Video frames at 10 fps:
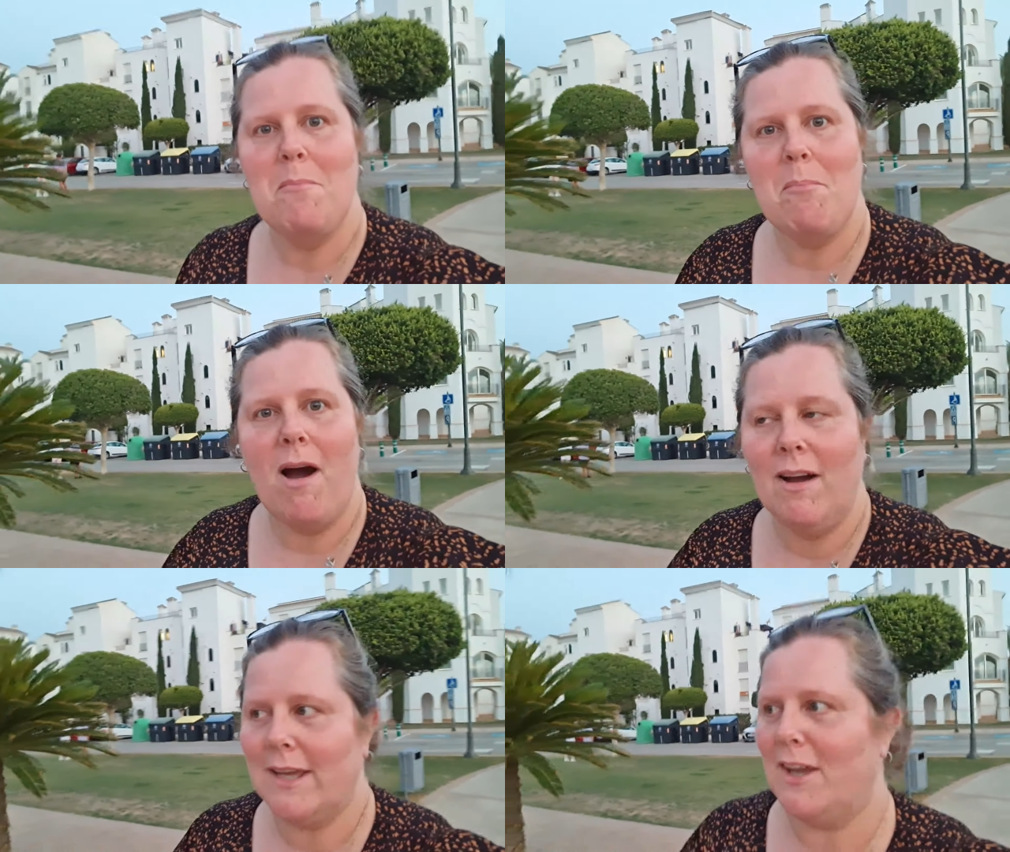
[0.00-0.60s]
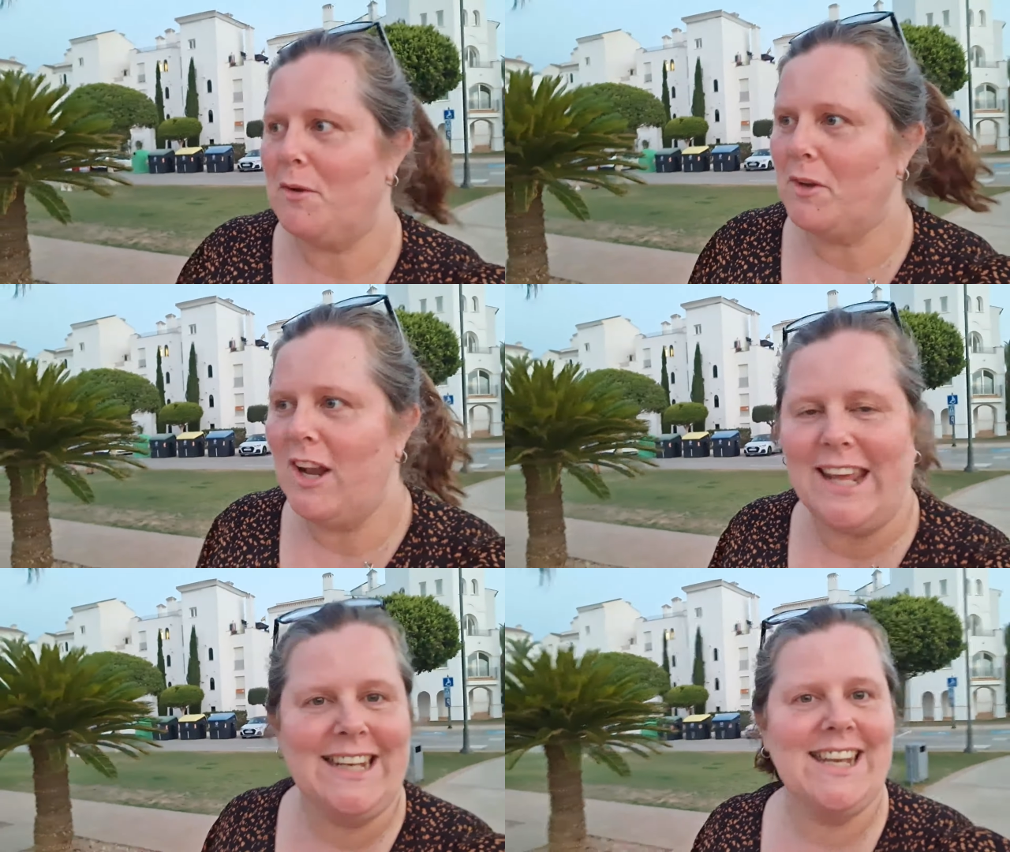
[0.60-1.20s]
market going on
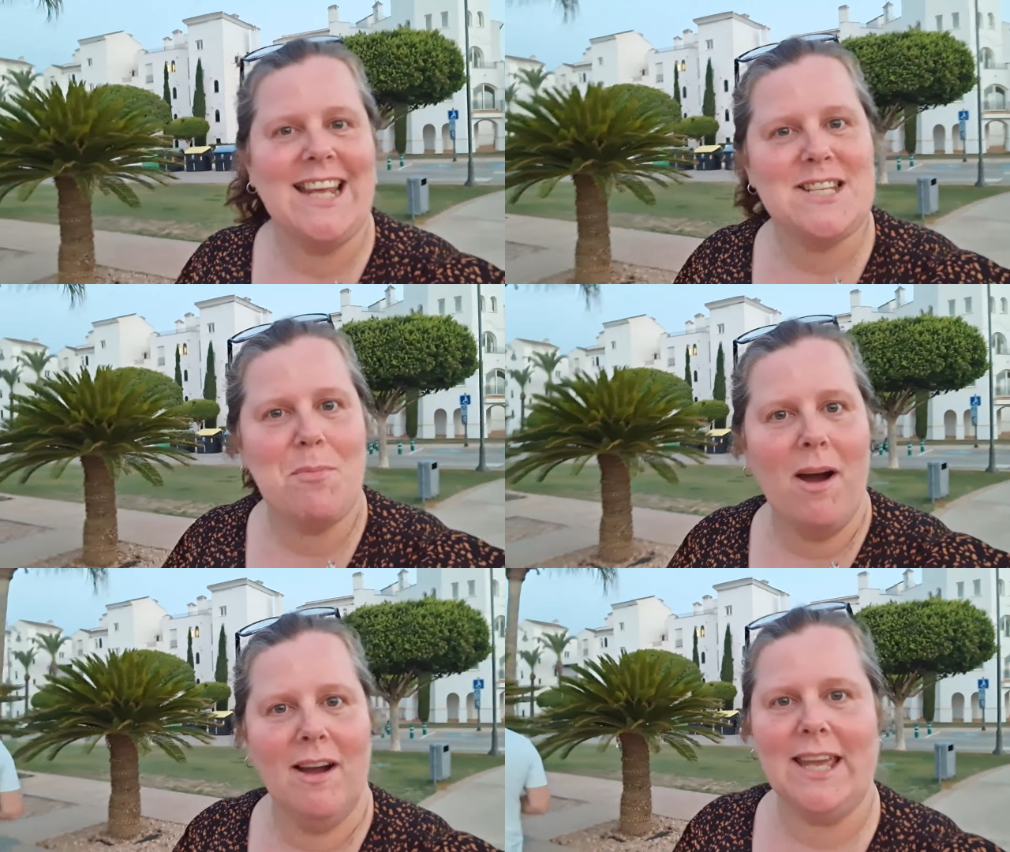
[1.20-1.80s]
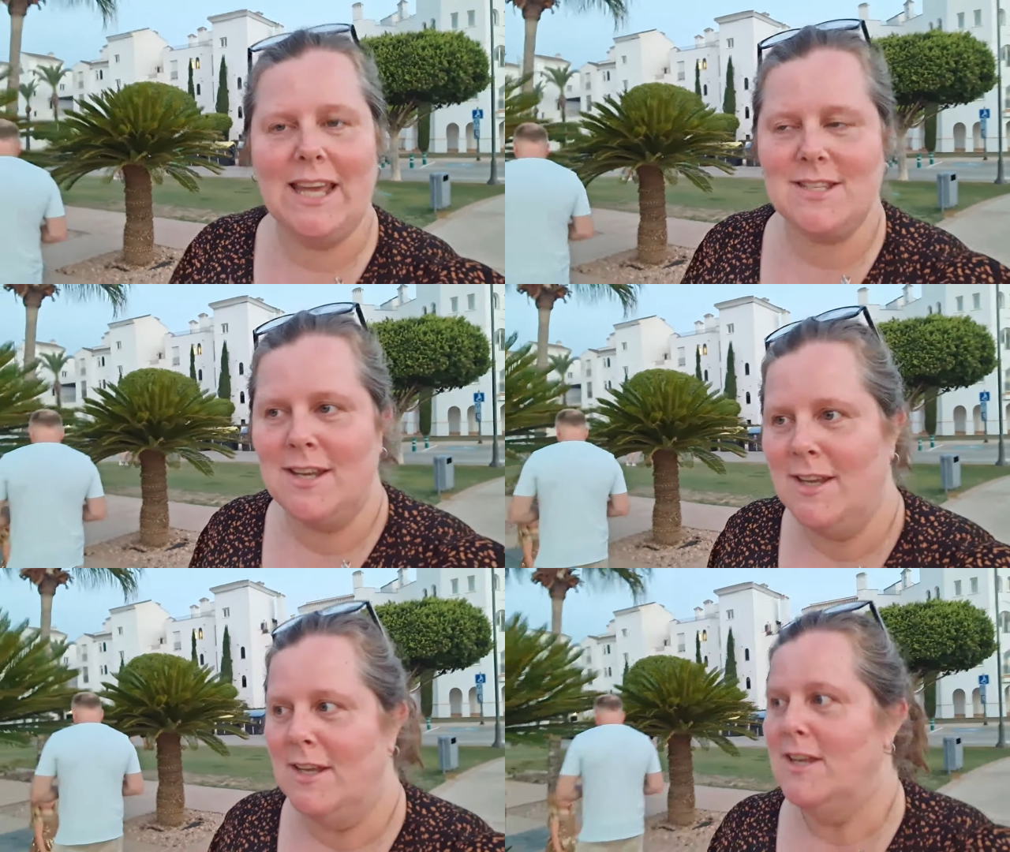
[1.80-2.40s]
like a night market
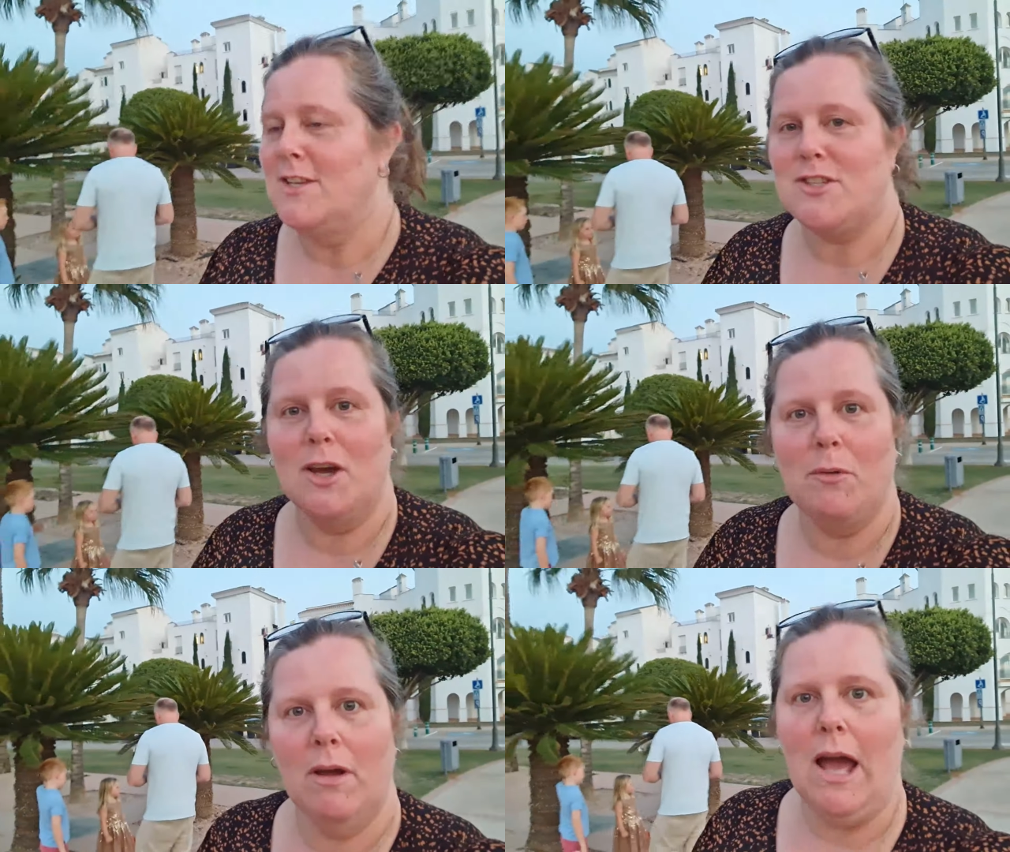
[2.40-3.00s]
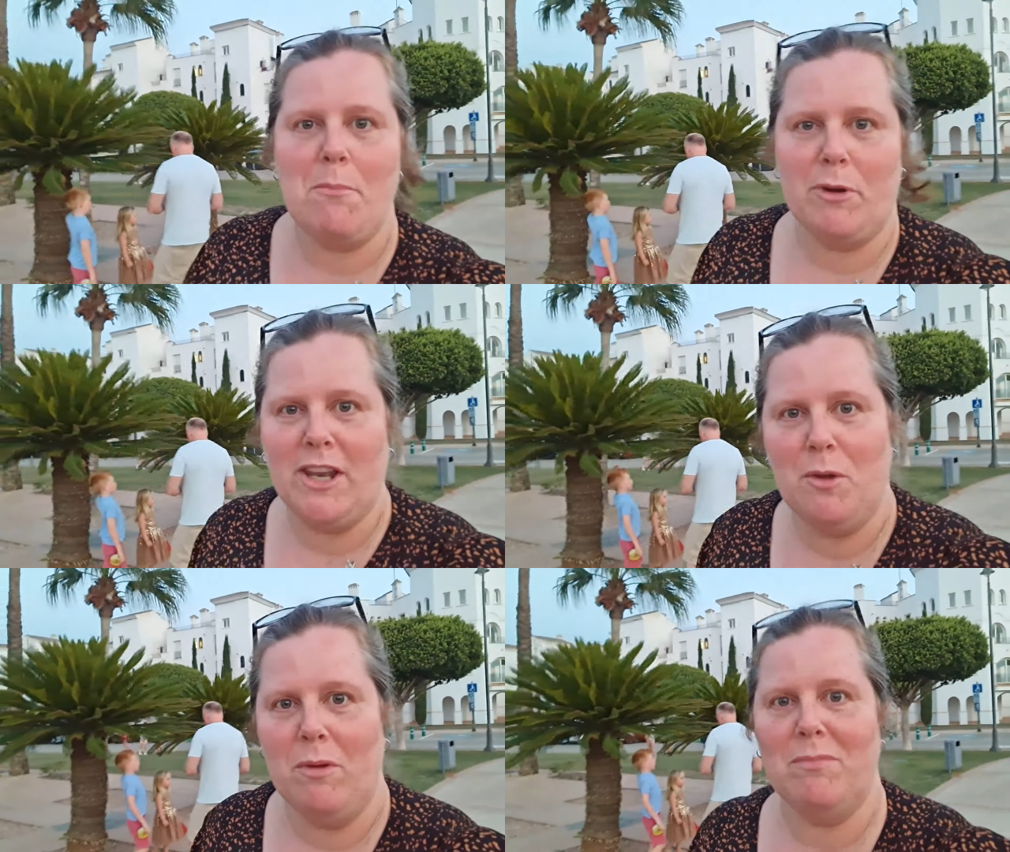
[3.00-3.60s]
so I'm
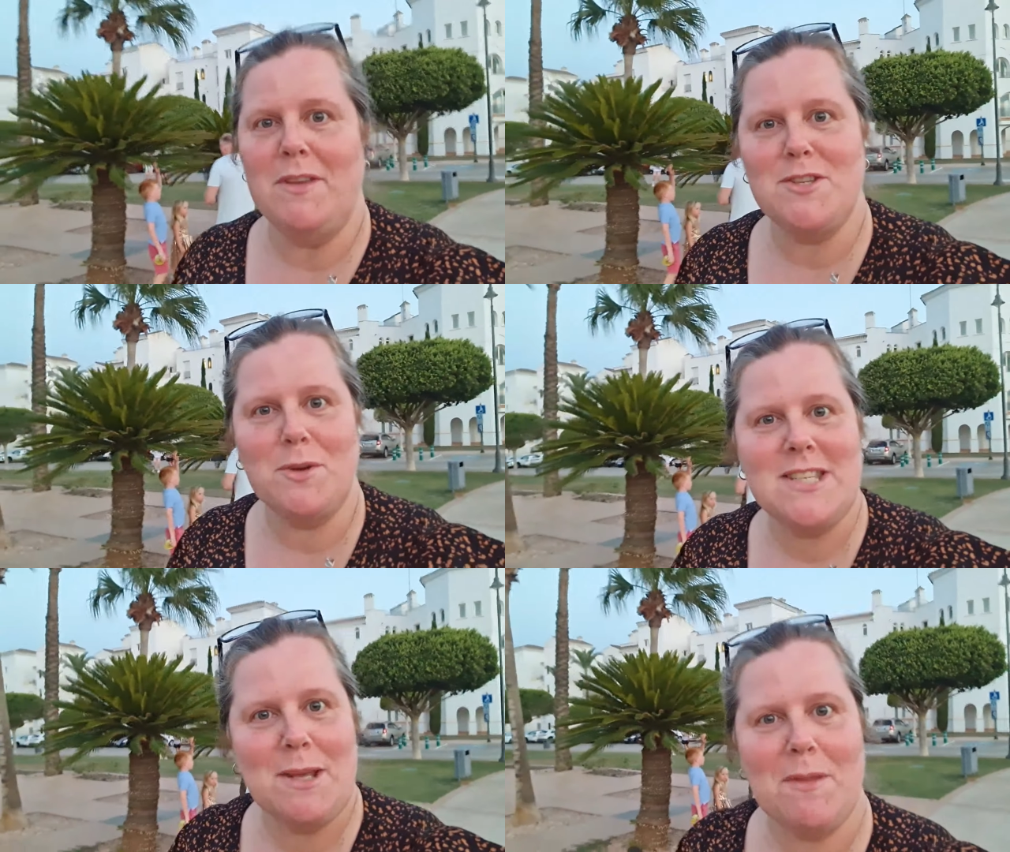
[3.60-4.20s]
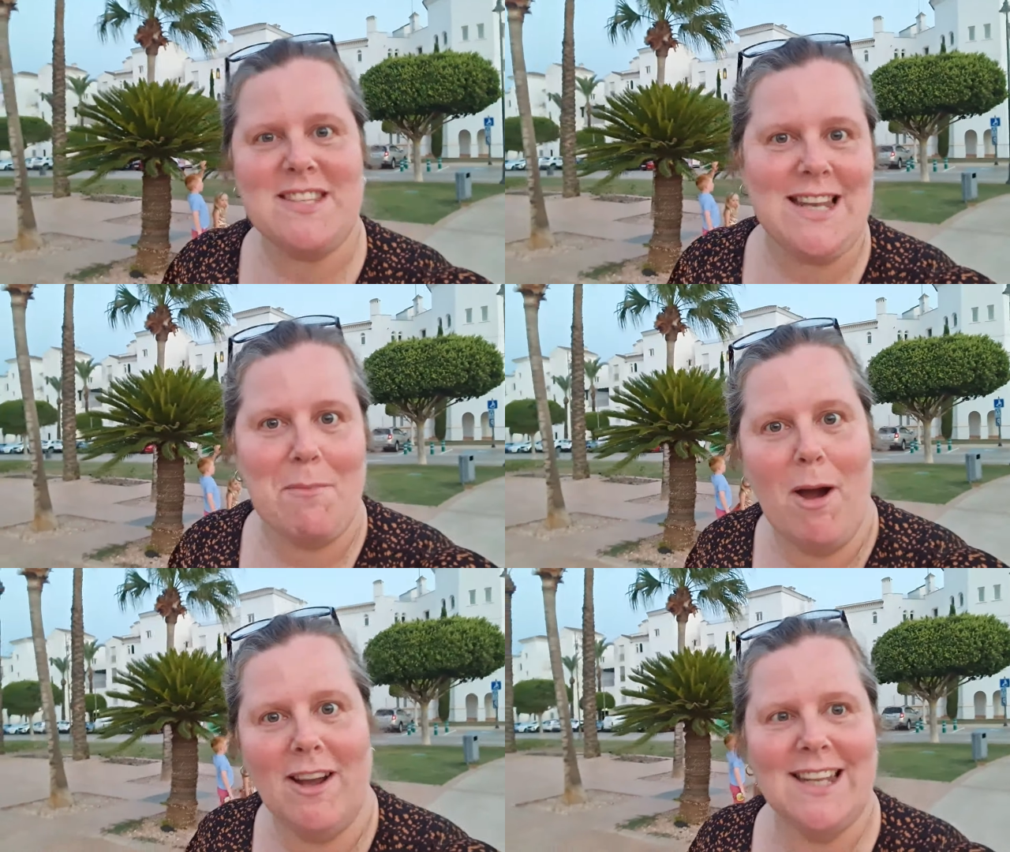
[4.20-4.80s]
bringing you with me so you can see what this night
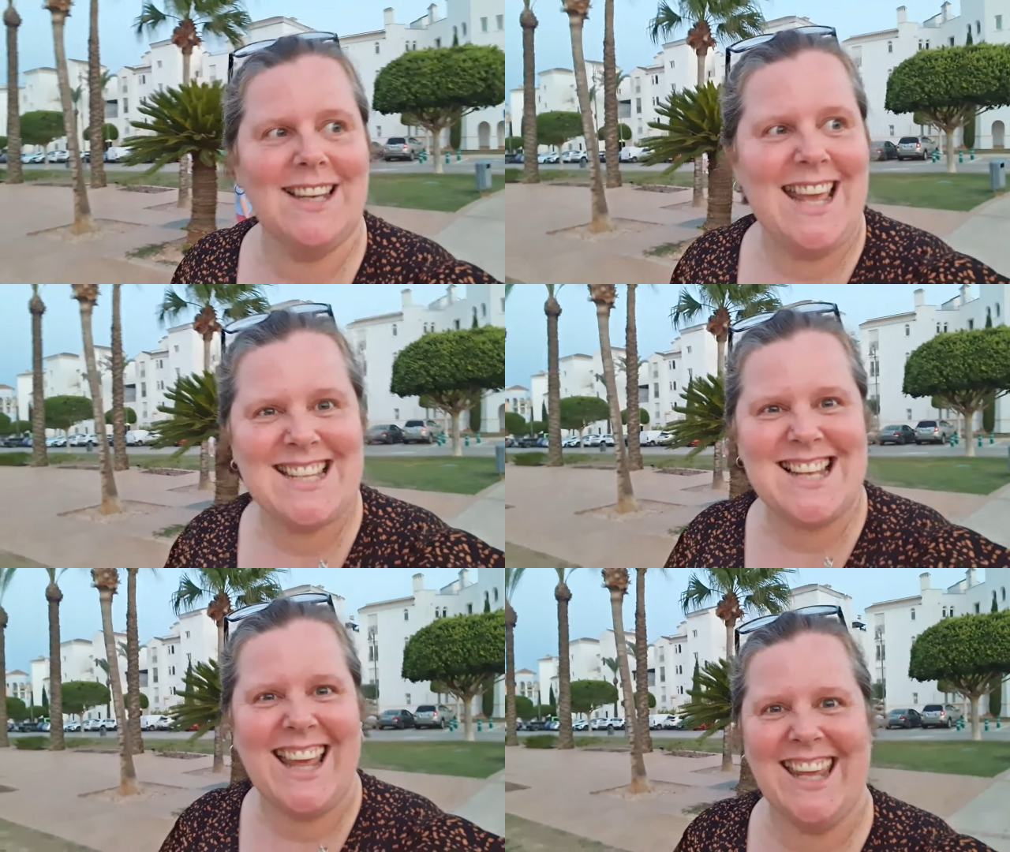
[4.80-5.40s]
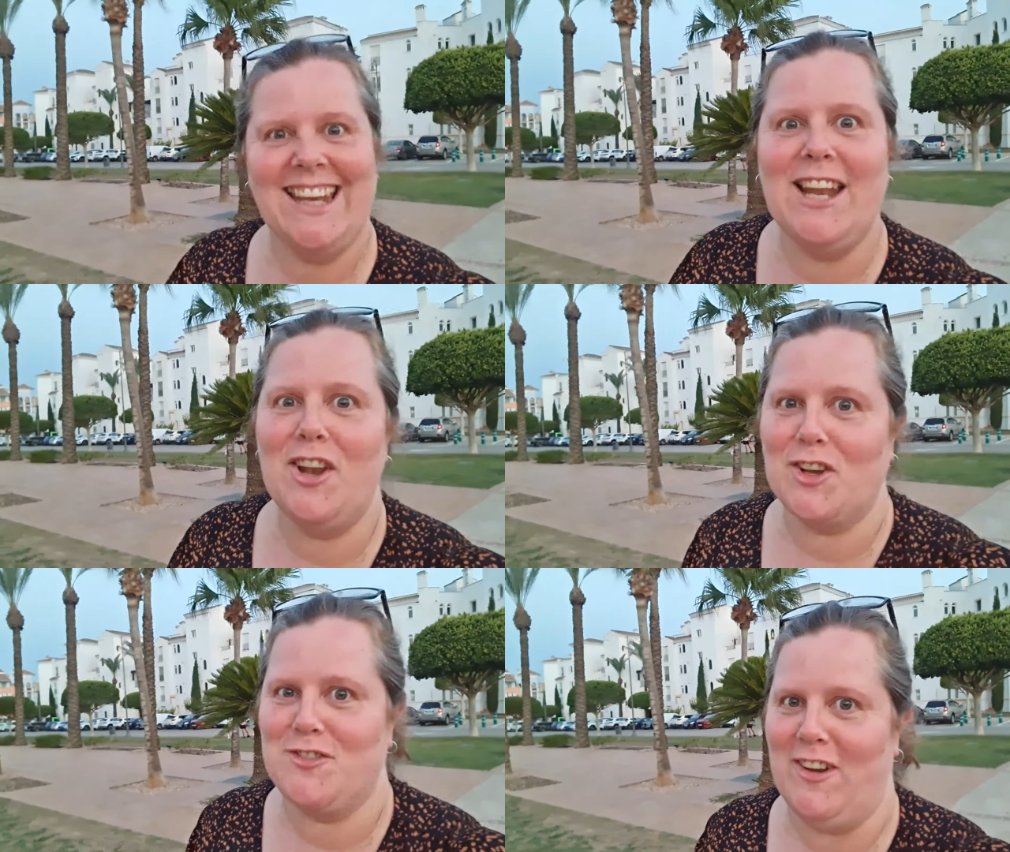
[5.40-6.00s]
market is like and it
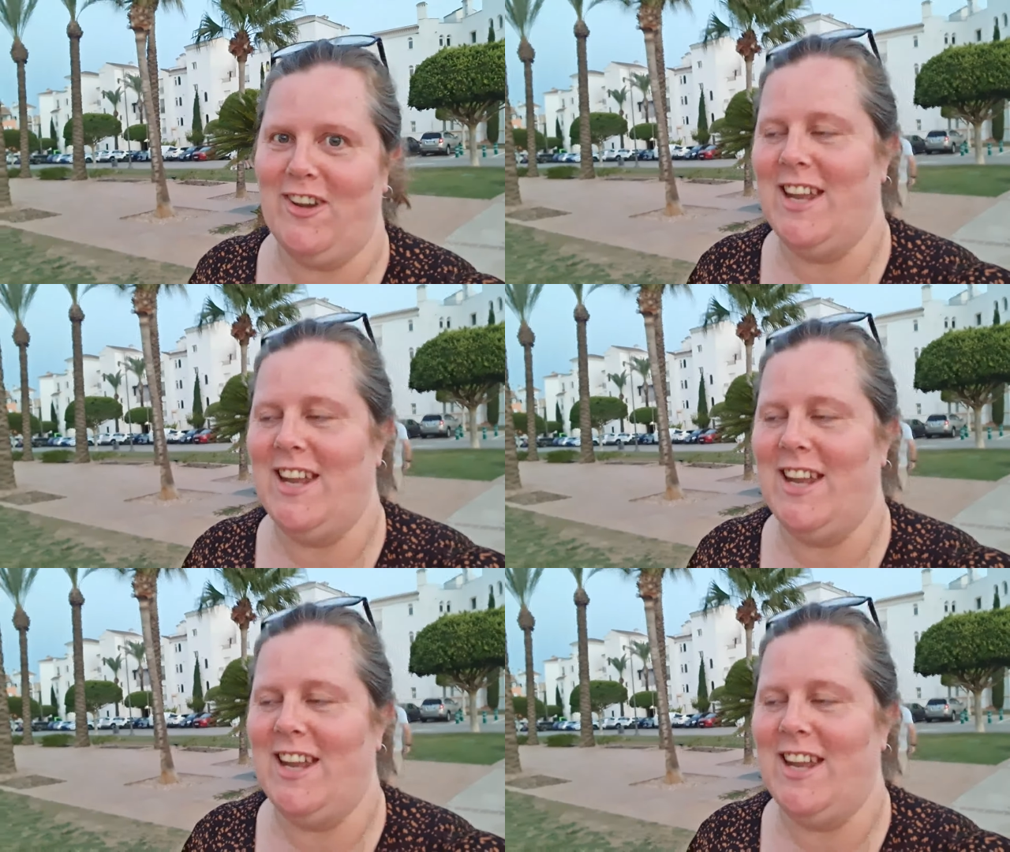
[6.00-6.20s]
looks very